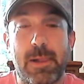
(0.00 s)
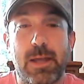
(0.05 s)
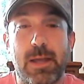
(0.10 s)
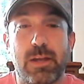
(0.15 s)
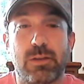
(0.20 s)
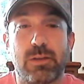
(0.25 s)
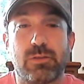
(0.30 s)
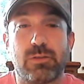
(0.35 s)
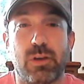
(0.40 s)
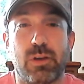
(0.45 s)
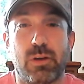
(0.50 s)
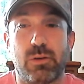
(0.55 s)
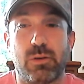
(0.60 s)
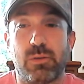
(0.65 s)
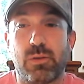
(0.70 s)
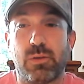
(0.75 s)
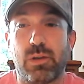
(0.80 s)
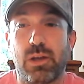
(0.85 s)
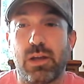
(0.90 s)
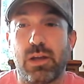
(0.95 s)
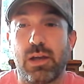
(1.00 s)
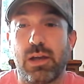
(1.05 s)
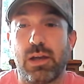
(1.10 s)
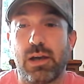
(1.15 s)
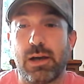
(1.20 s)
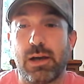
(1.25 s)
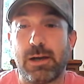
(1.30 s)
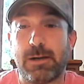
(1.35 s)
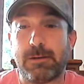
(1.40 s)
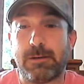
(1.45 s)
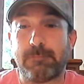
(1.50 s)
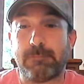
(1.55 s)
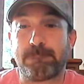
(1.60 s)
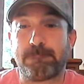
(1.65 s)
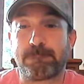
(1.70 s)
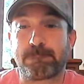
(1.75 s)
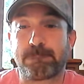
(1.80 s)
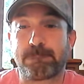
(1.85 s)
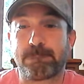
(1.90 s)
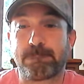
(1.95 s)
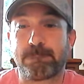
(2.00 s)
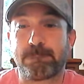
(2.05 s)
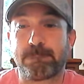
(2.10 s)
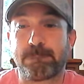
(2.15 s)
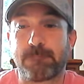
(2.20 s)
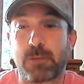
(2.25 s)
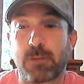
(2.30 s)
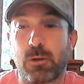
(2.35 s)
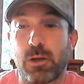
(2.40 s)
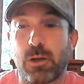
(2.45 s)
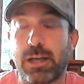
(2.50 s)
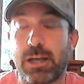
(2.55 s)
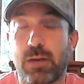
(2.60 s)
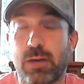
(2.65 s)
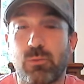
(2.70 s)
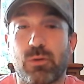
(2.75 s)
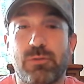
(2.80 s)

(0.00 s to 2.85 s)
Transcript: So um, again,